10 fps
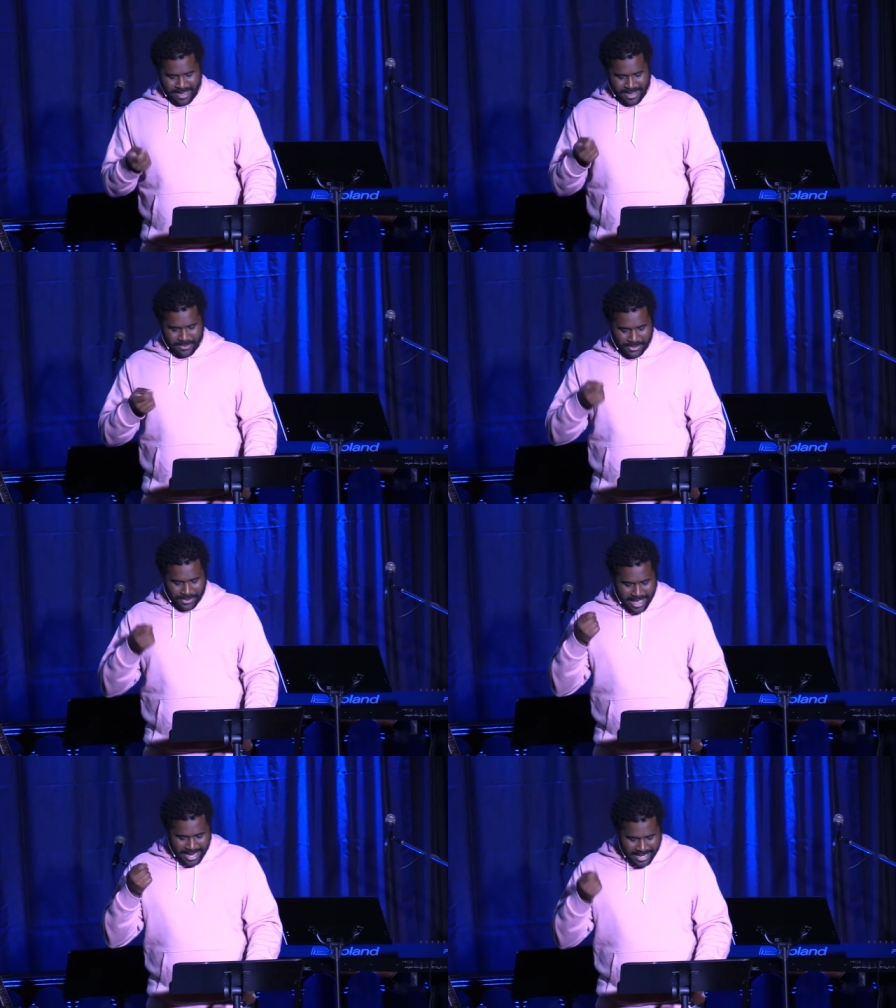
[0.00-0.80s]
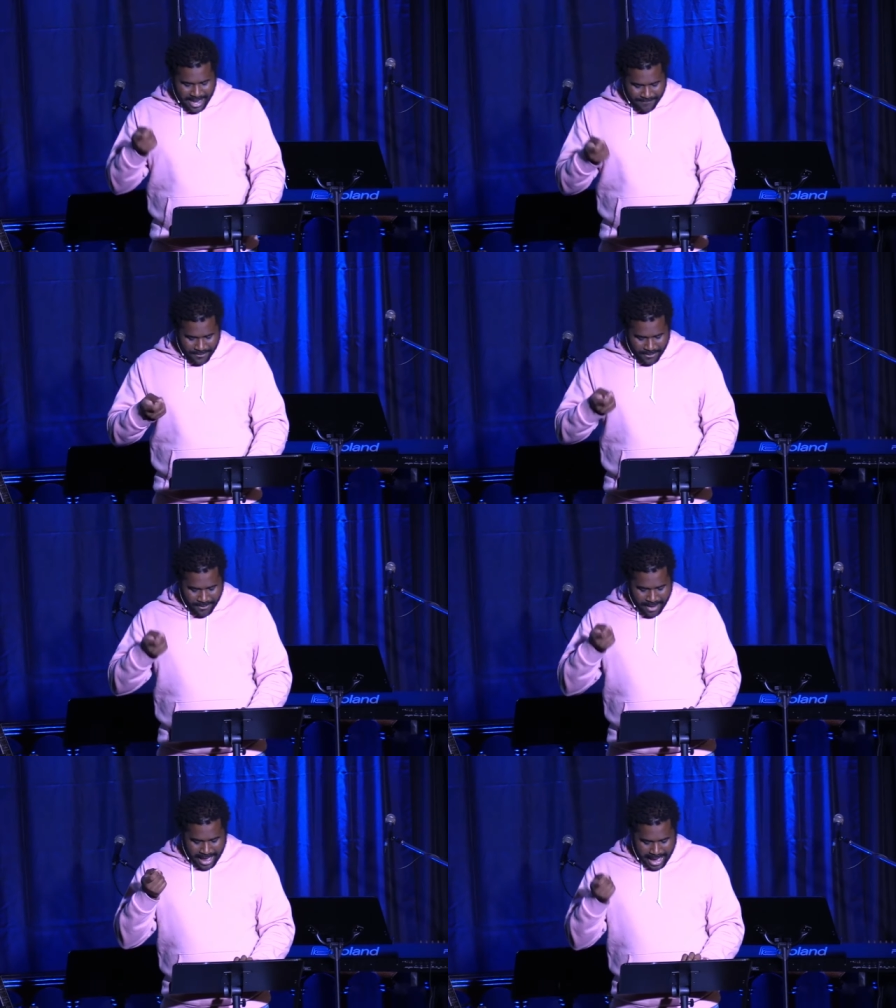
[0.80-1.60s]
It will
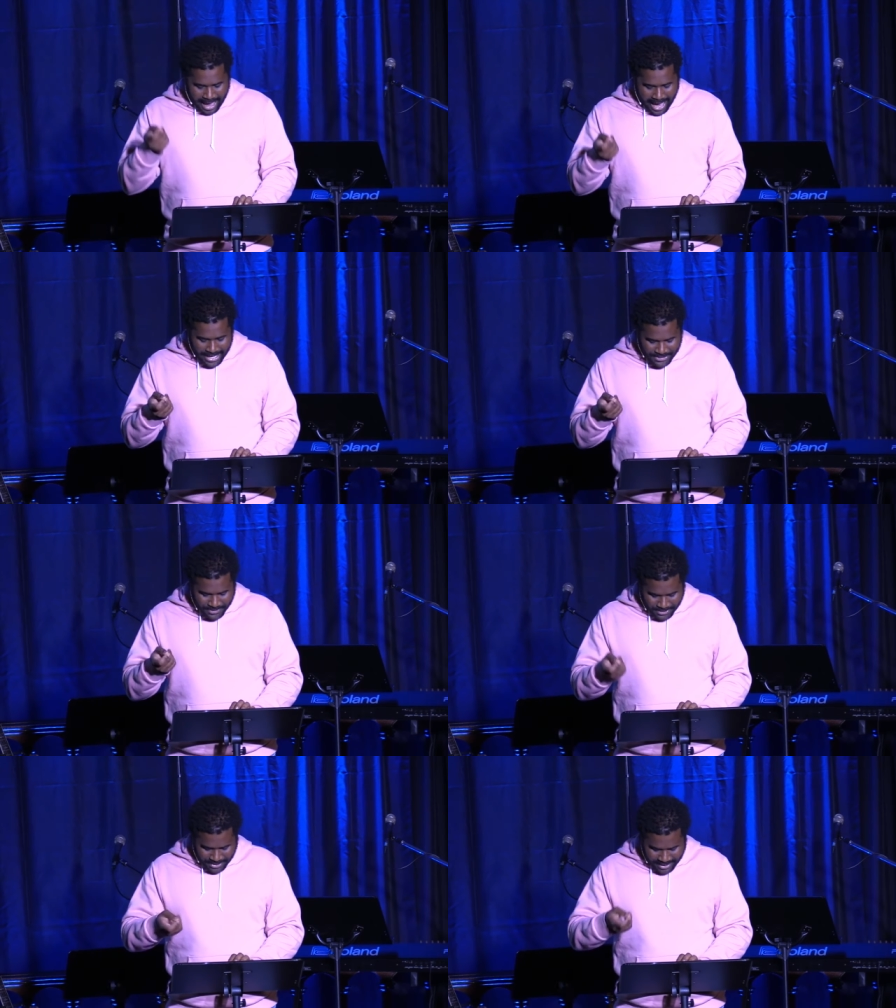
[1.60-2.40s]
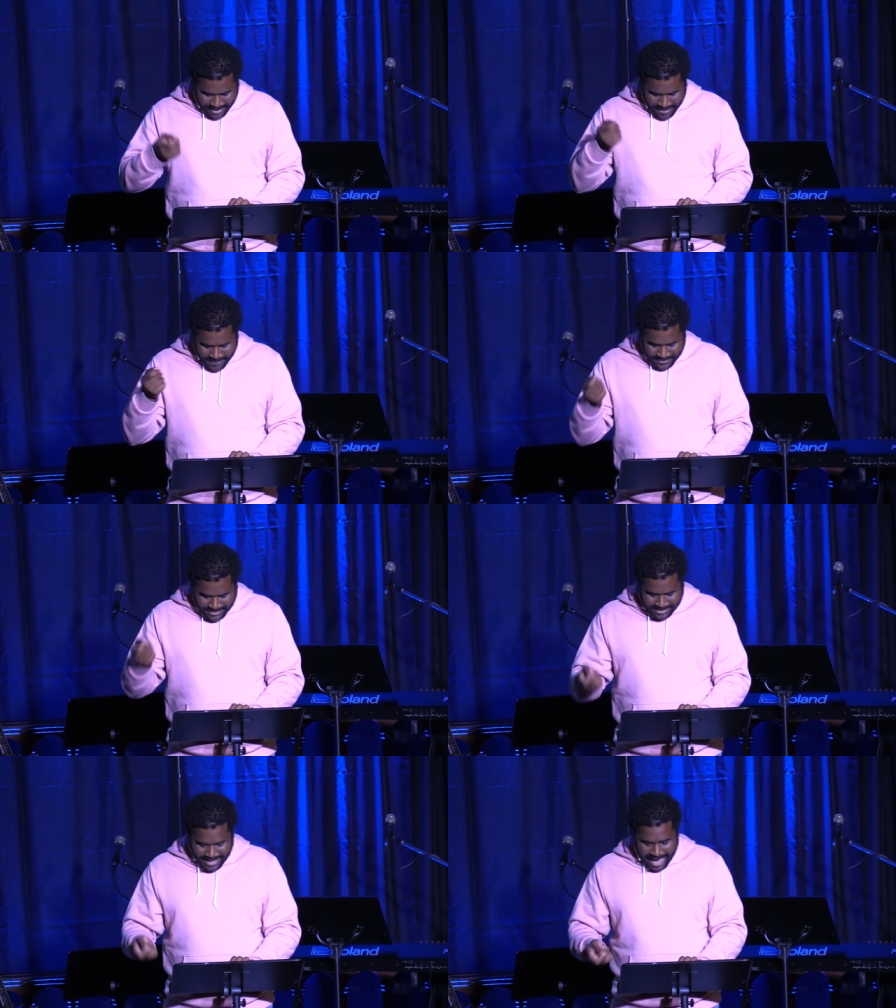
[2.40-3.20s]
never actually
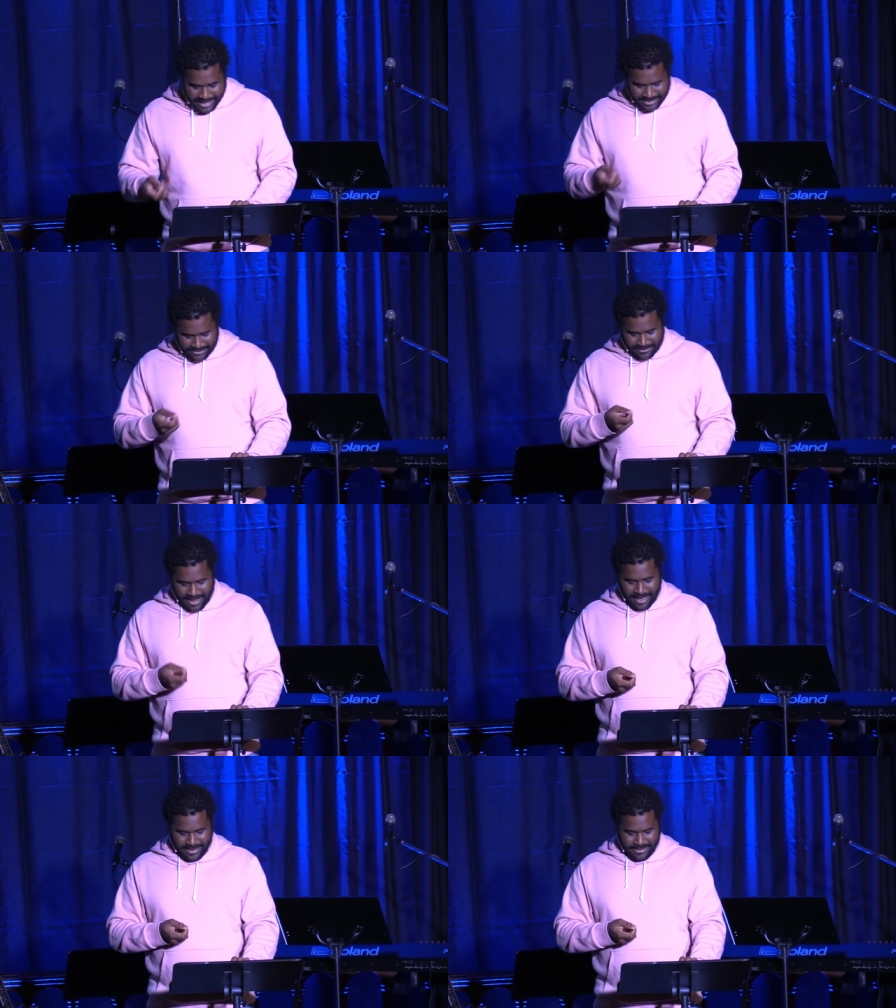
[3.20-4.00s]
satisfy.